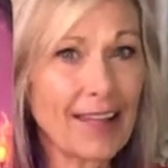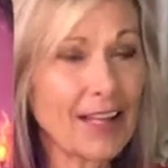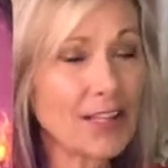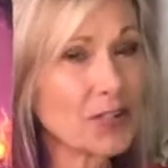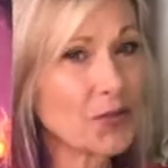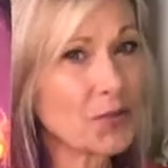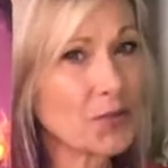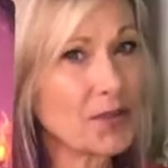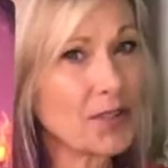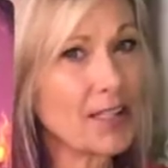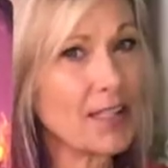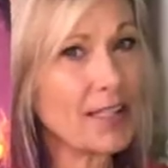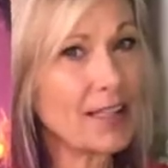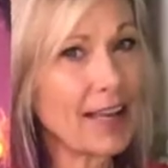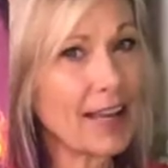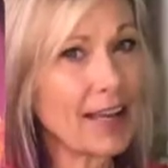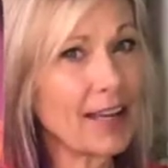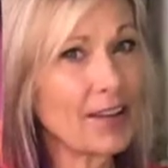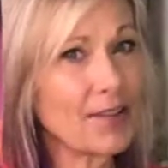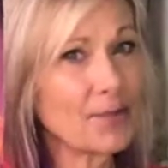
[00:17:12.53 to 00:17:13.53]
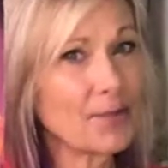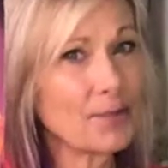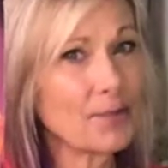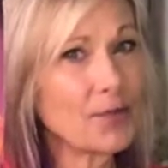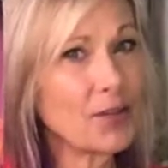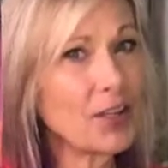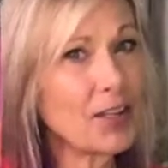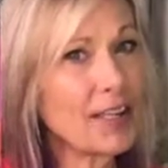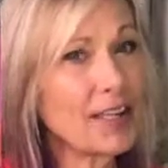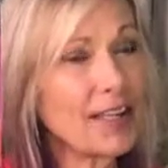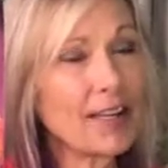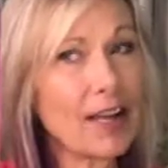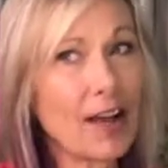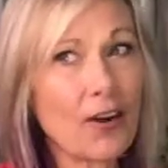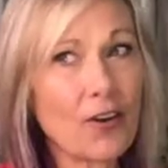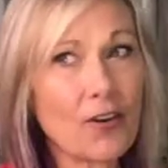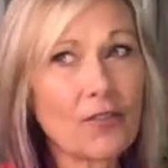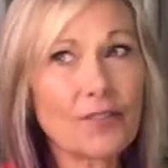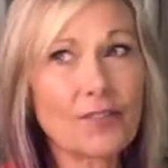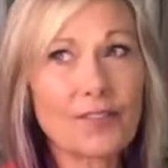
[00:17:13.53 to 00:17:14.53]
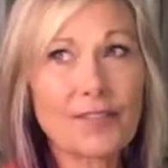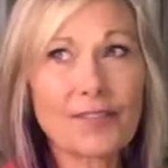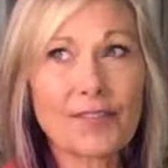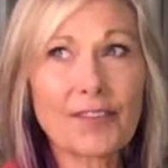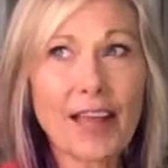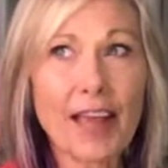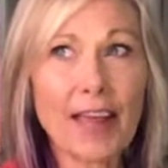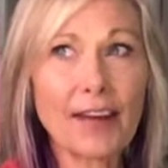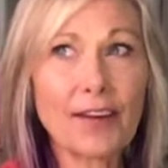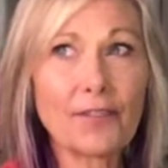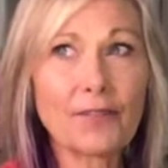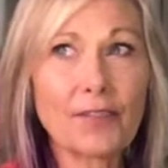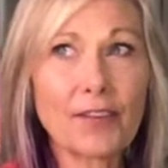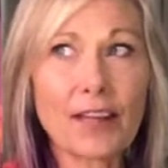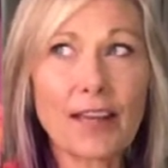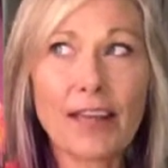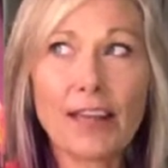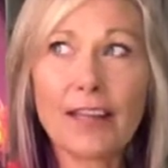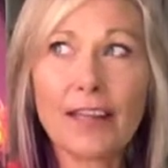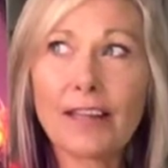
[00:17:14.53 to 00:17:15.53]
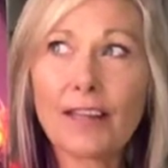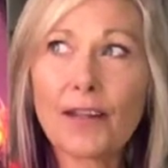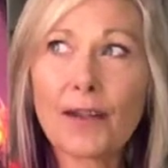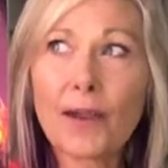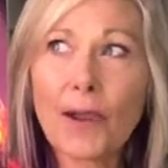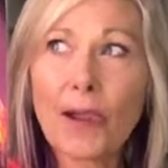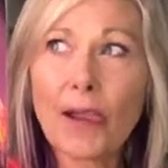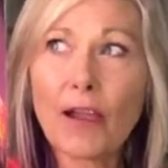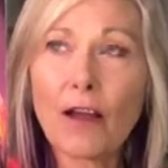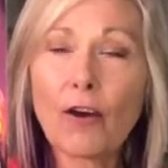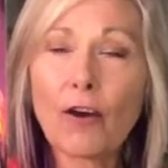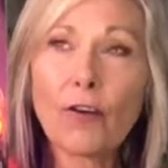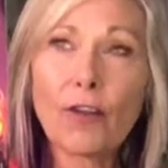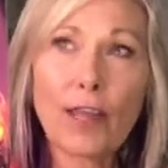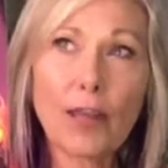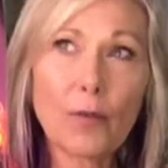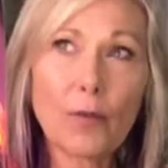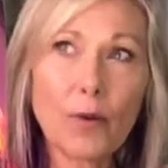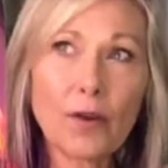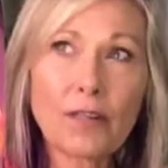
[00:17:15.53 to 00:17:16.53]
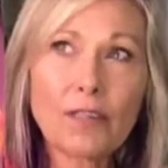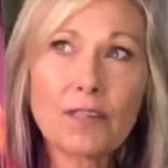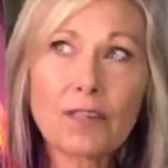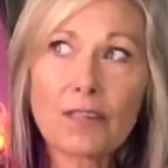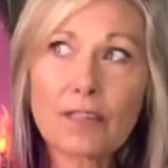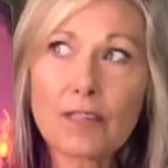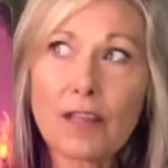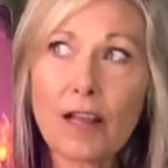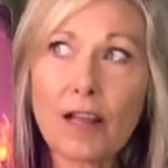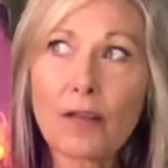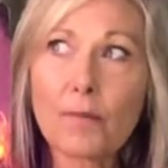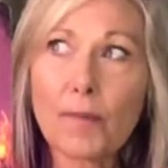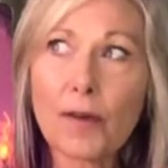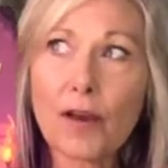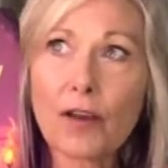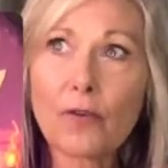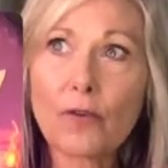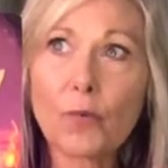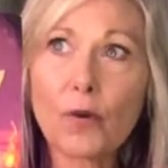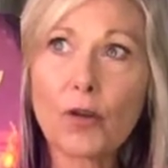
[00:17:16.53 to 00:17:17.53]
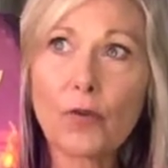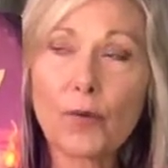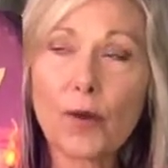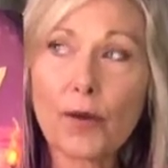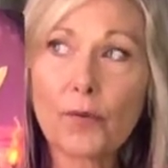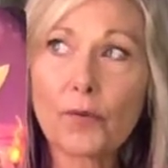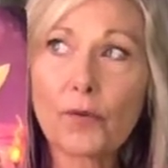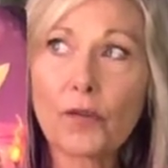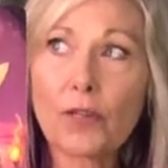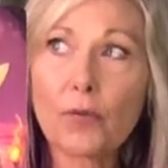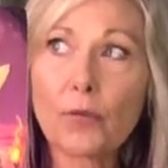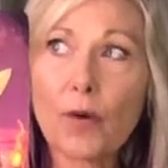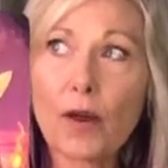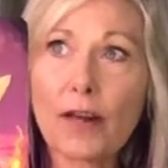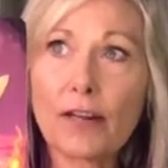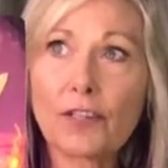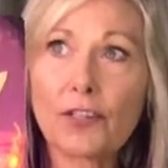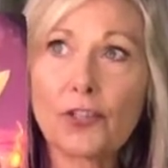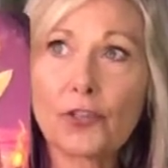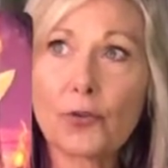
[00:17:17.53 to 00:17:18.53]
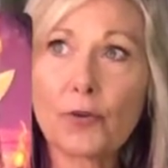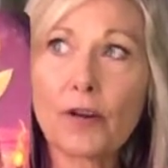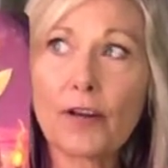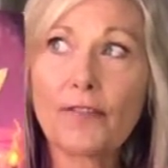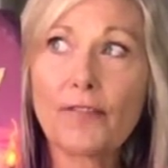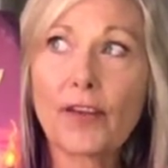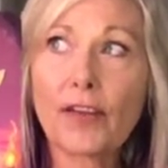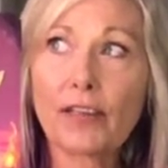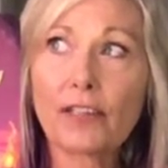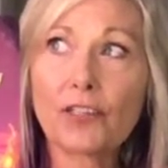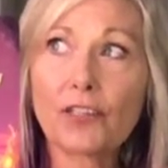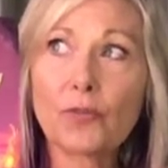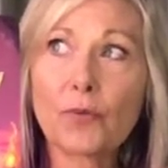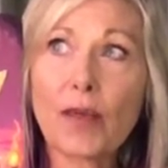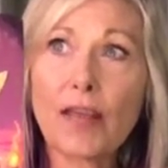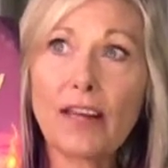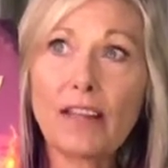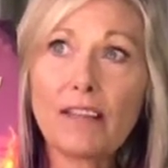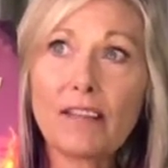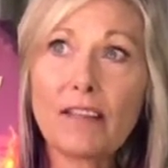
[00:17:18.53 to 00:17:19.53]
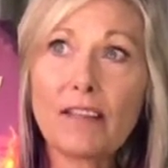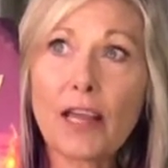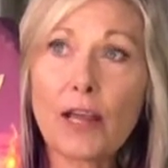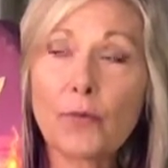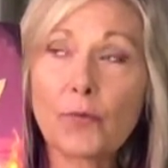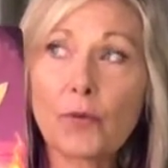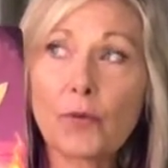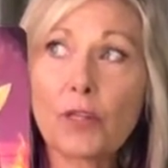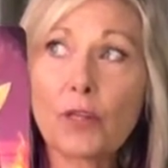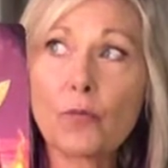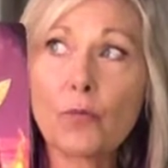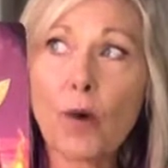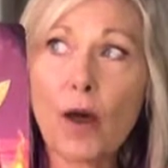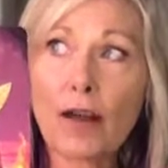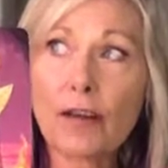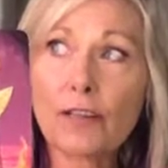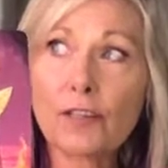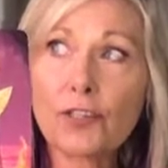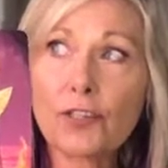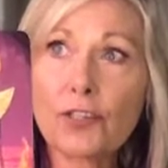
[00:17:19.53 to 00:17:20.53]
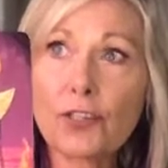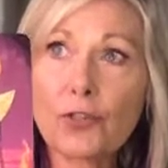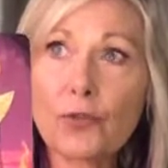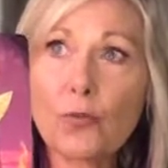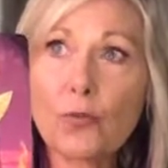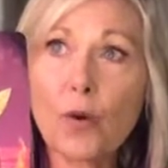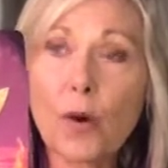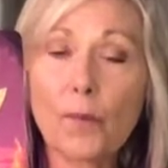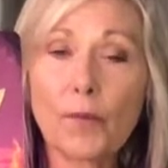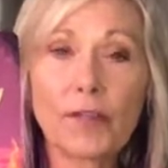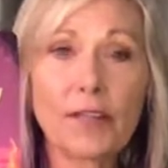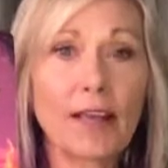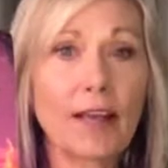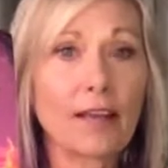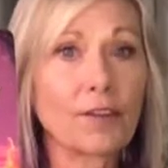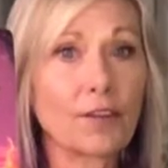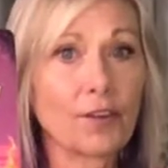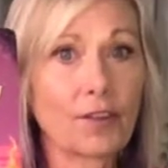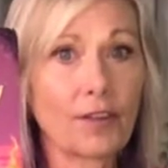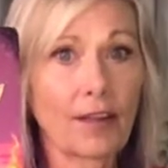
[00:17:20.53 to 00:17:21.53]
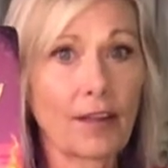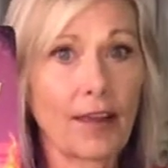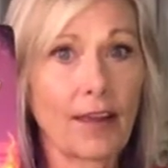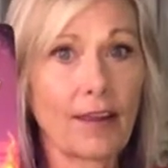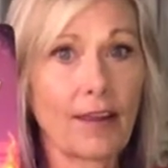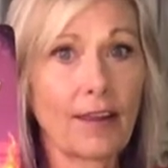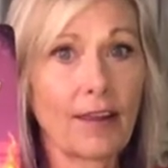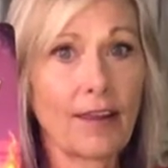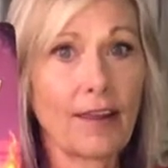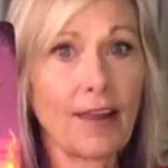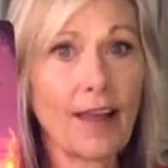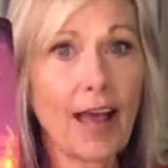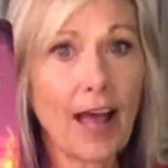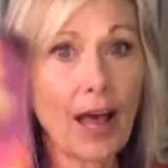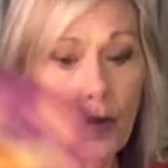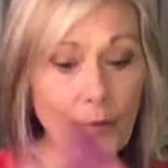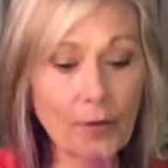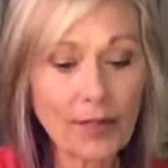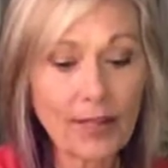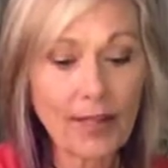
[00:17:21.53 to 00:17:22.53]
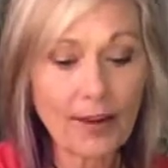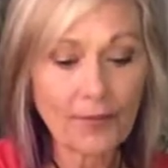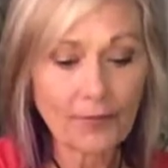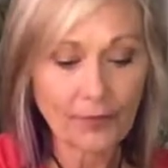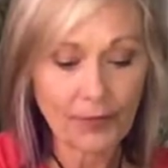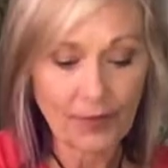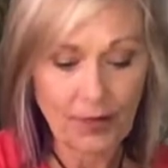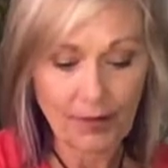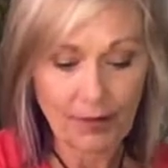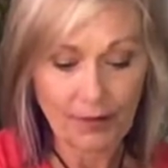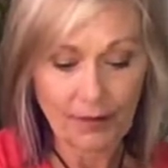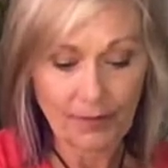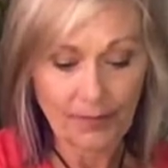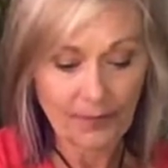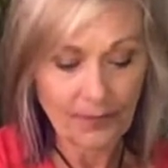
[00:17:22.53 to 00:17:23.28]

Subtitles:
that's really like looking out, kind of like, okay, what is this all about and what do I really want to do? And if I could do anything I really wanted to do, what would that look like? How would that feel?